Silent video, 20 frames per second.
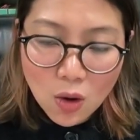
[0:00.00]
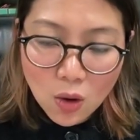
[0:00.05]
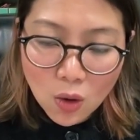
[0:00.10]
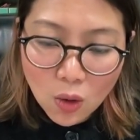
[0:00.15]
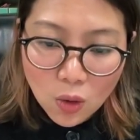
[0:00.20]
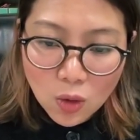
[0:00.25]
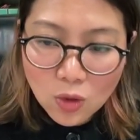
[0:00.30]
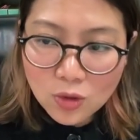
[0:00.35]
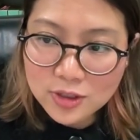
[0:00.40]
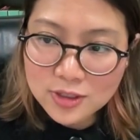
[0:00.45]

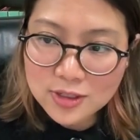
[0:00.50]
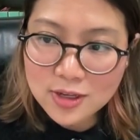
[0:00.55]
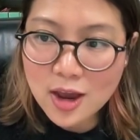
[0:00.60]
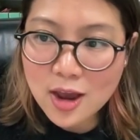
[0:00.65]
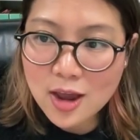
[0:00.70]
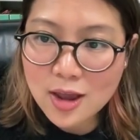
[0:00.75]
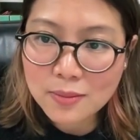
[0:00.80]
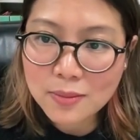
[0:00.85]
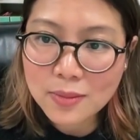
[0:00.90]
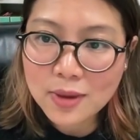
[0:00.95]
all the
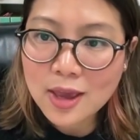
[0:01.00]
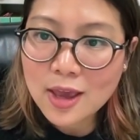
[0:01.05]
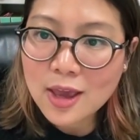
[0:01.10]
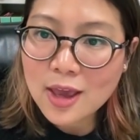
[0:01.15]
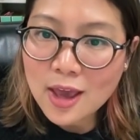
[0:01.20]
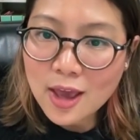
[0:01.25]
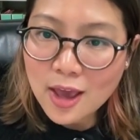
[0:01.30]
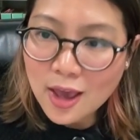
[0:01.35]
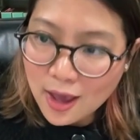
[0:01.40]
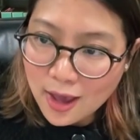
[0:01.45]
time,
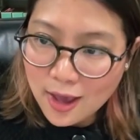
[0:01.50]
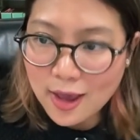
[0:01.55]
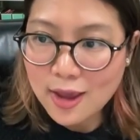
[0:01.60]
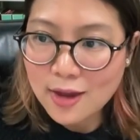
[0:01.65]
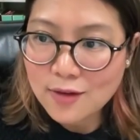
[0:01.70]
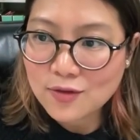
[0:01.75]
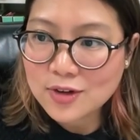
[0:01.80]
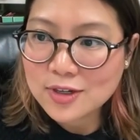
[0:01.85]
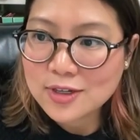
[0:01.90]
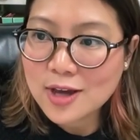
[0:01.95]

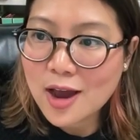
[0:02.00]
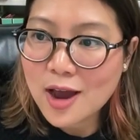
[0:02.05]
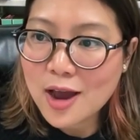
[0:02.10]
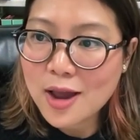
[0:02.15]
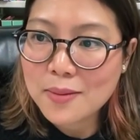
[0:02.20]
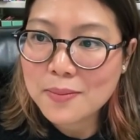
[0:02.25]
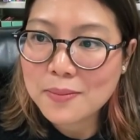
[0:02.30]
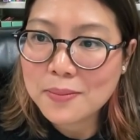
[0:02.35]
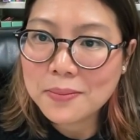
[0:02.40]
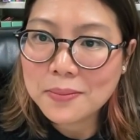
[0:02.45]
every
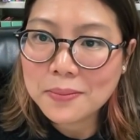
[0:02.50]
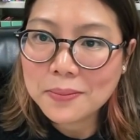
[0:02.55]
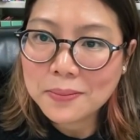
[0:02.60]
time,